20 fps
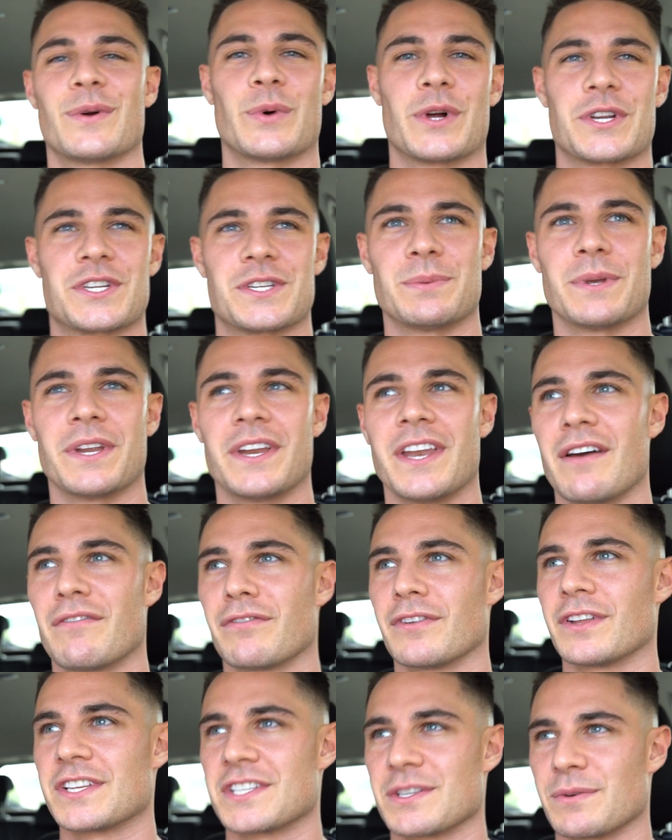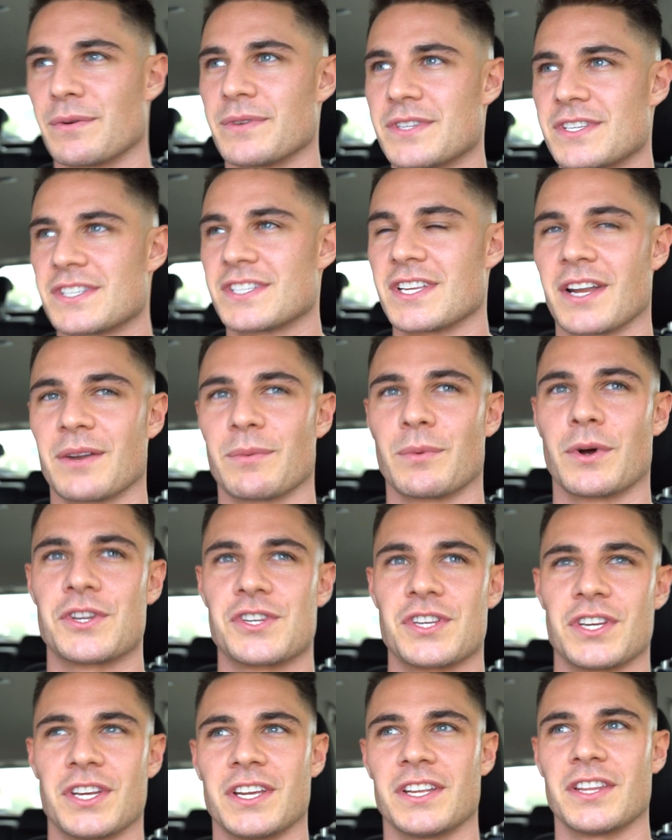We watched a bit of Netflix. So we started
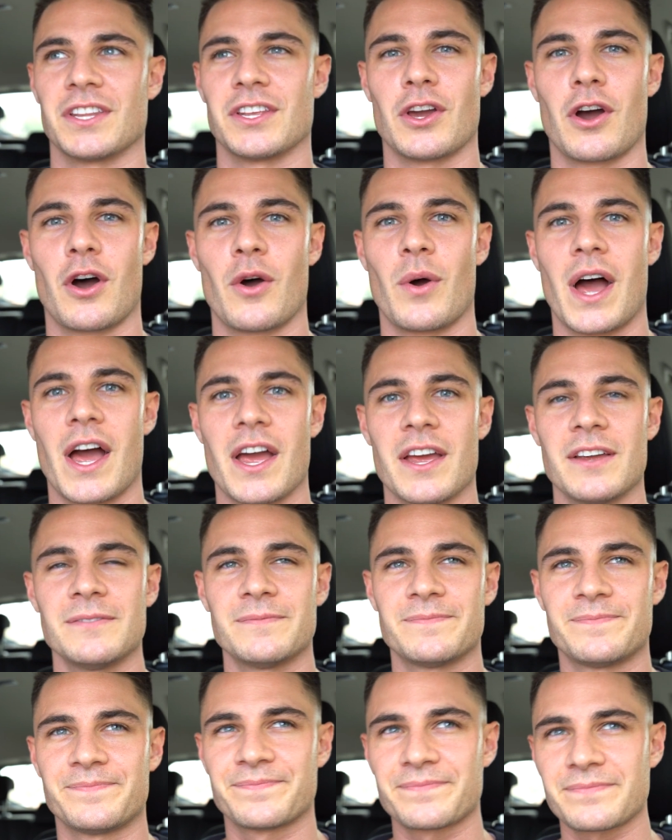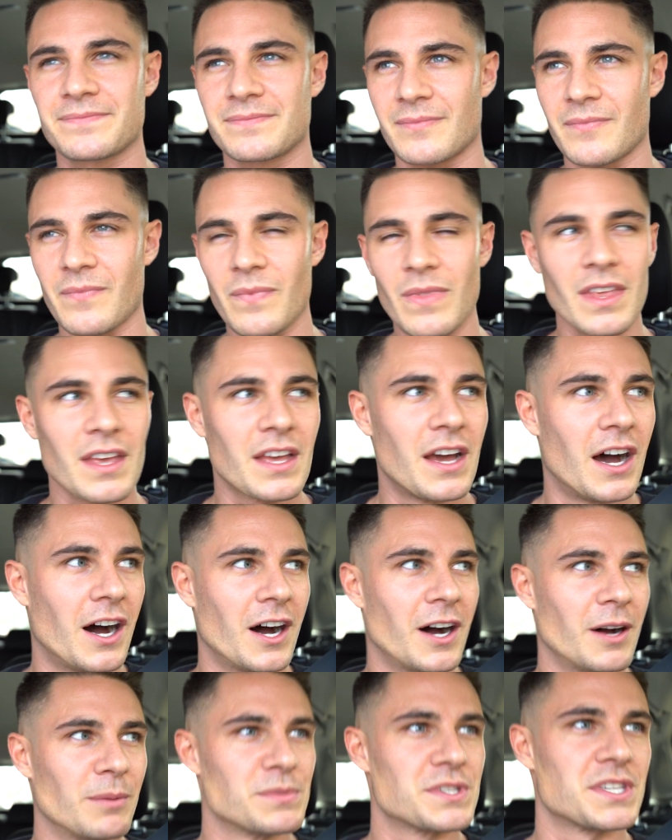watching the OA
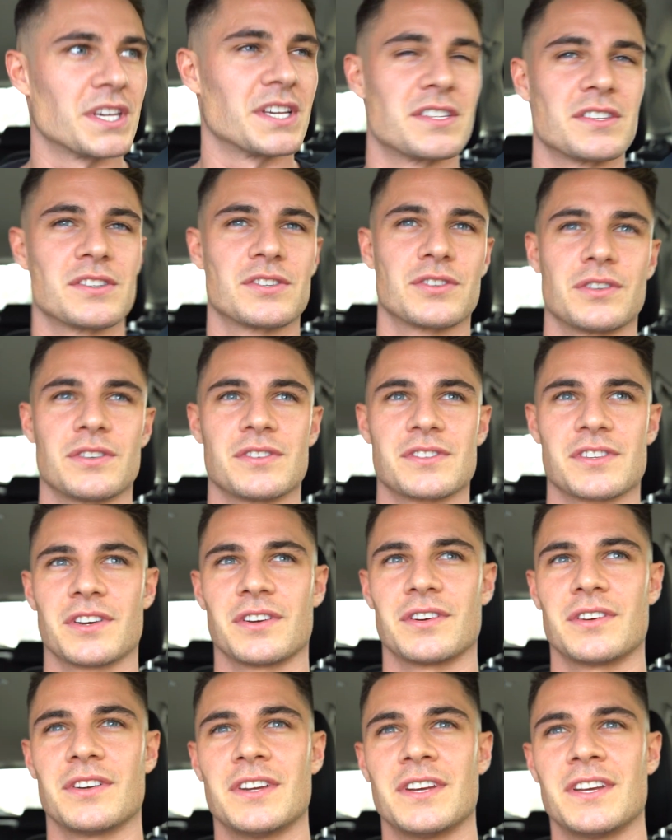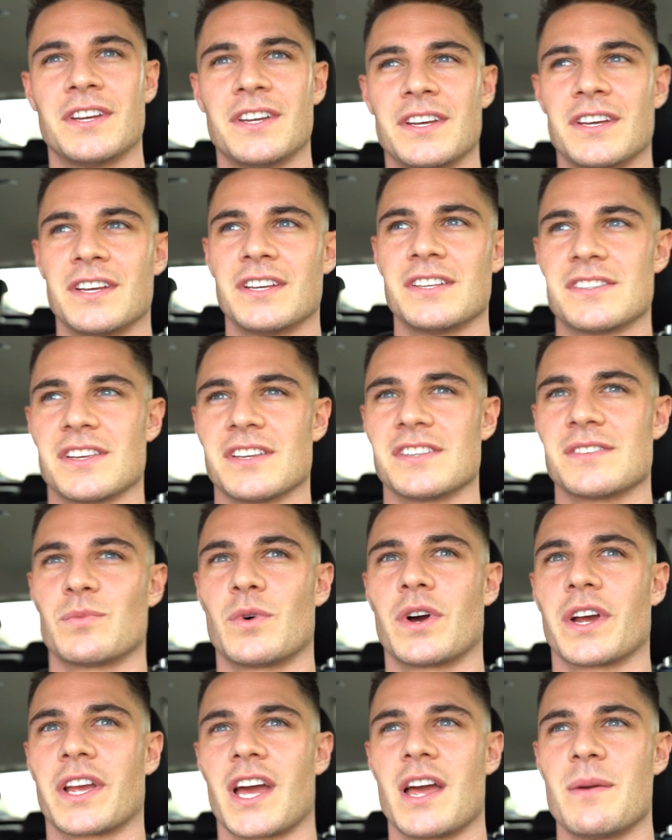season 2. So season
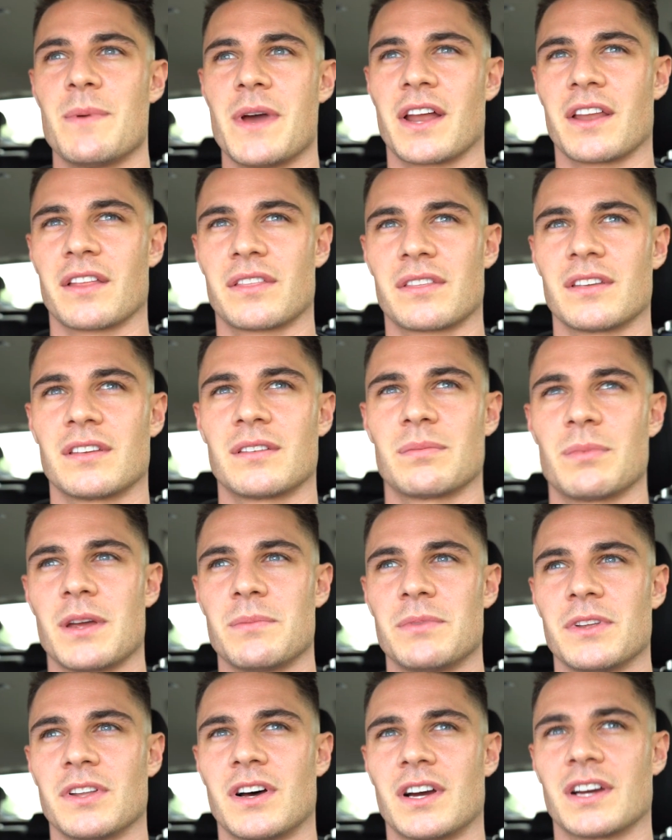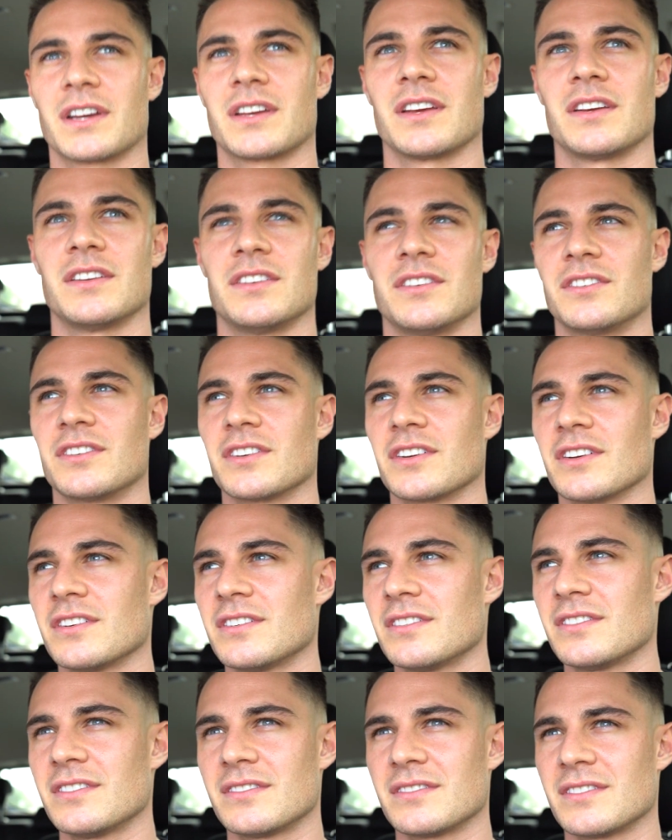1 came out, I think, maybe like a year
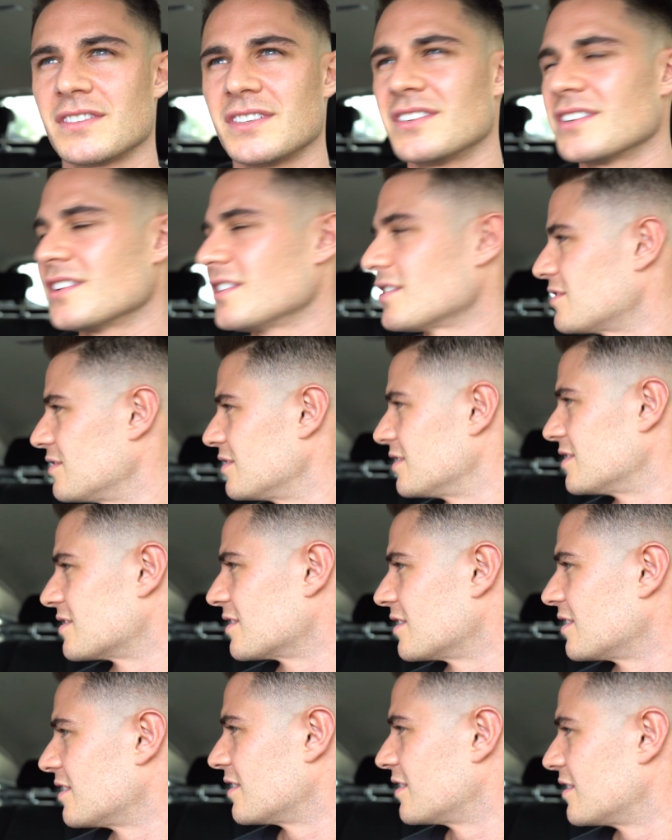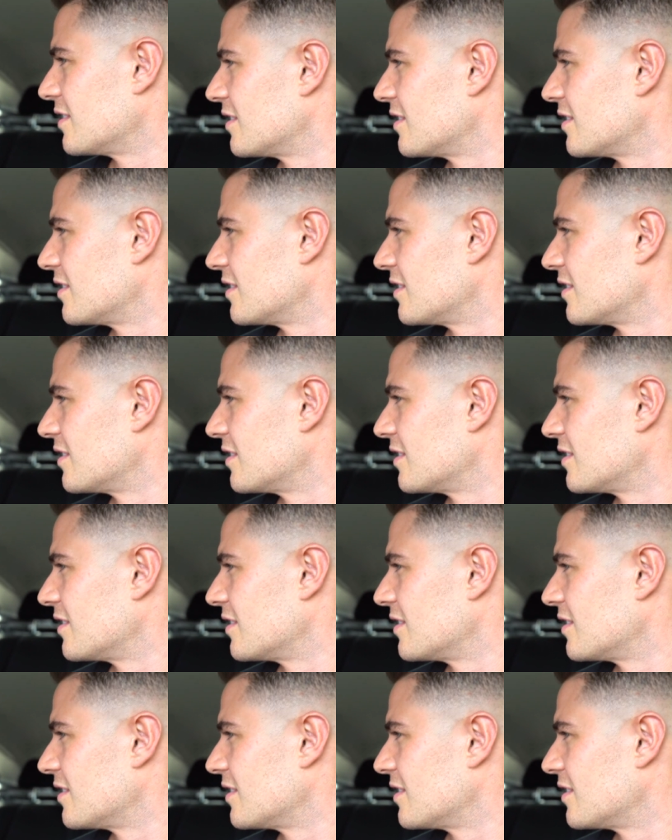ago. A year ago? 2 years ago.